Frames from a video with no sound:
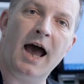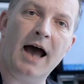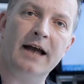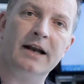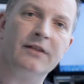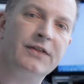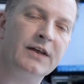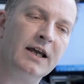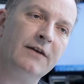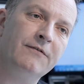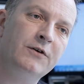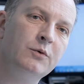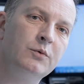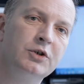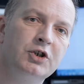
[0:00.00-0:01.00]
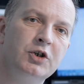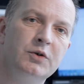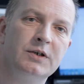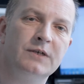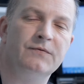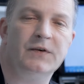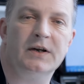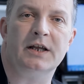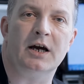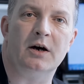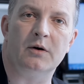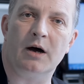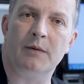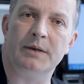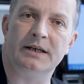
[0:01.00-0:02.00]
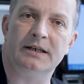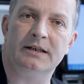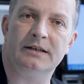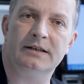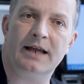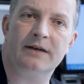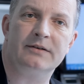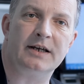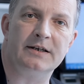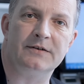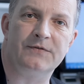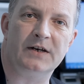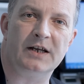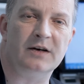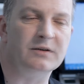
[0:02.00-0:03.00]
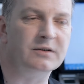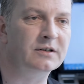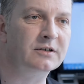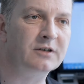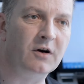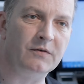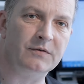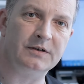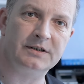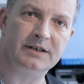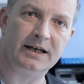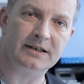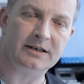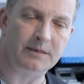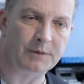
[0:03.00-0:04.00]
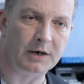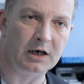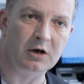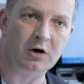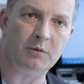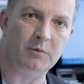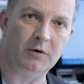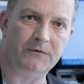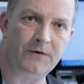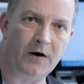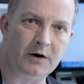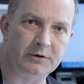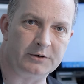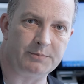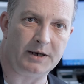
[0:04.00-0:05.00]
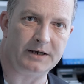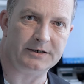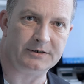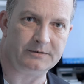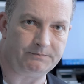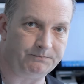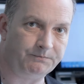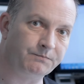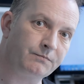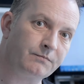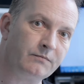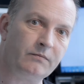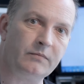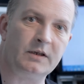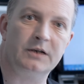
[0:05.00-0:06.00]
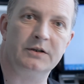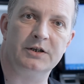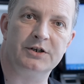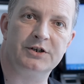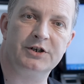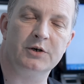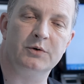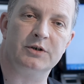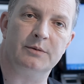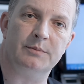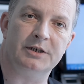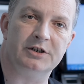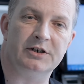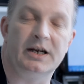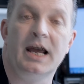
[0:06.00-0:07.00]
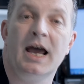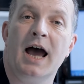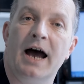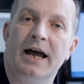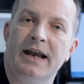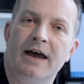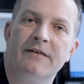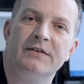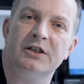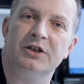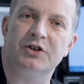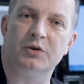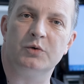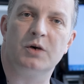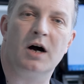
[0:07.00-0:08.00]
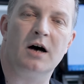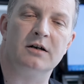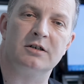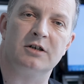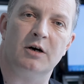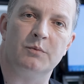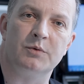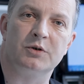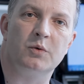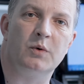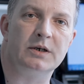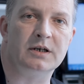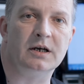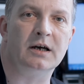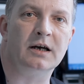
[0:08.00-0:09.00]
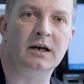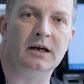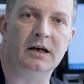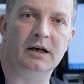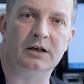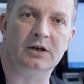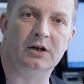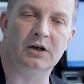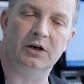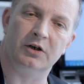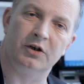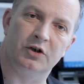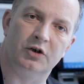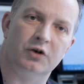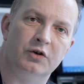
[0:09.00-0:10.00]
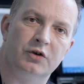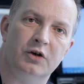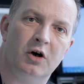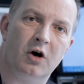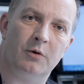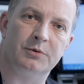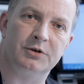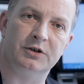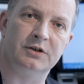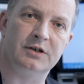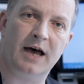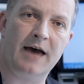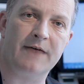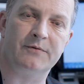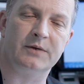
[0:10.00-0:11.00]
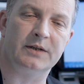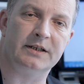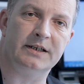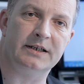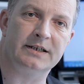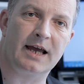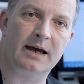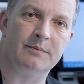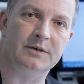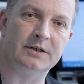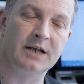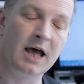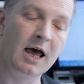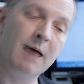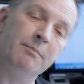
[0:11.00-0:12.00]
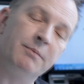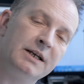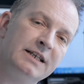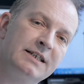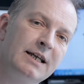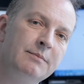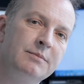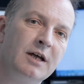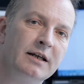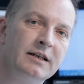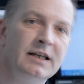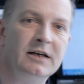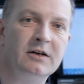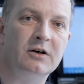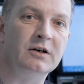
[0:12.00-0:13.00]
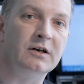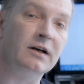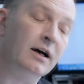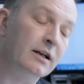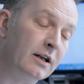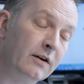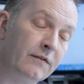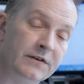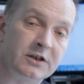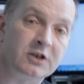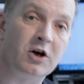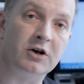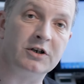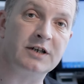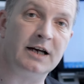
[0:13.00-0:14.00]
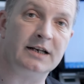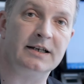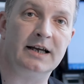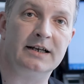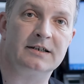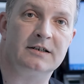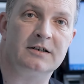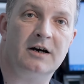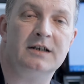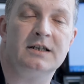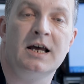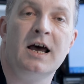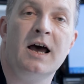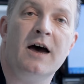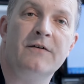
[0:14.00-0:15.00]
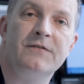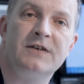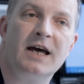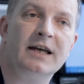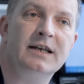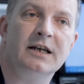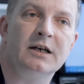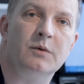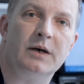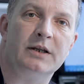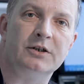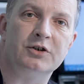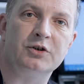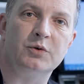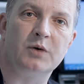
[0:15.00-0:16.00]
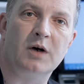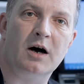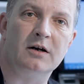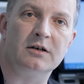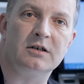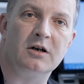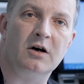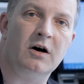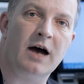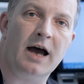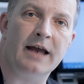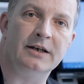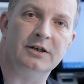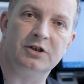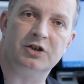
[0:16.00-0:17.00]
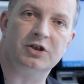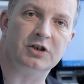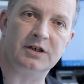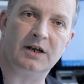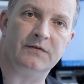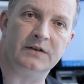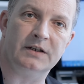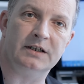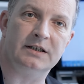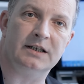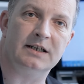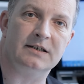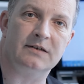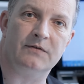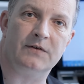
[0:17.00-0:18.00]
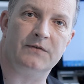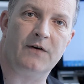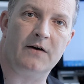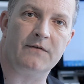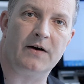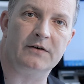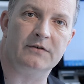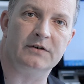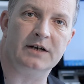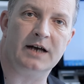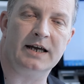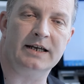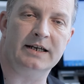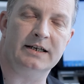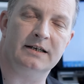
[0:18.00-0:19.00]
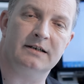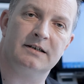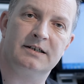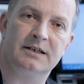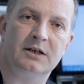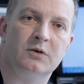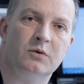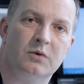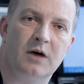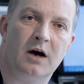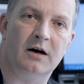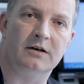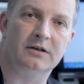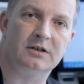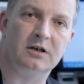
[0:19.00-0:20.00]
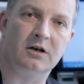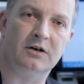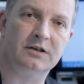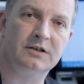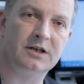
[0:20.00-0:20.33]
And I think if you were shooting video, I mean, nowadays video takes up a lot more file space than stills imagery, and having the dual card slot was always a good option to have within these cameras. But it seems like Nikon, I don't know if it's a cost-cutting exercise, have taken away the dual card slot and just given the D7500 a single card slot.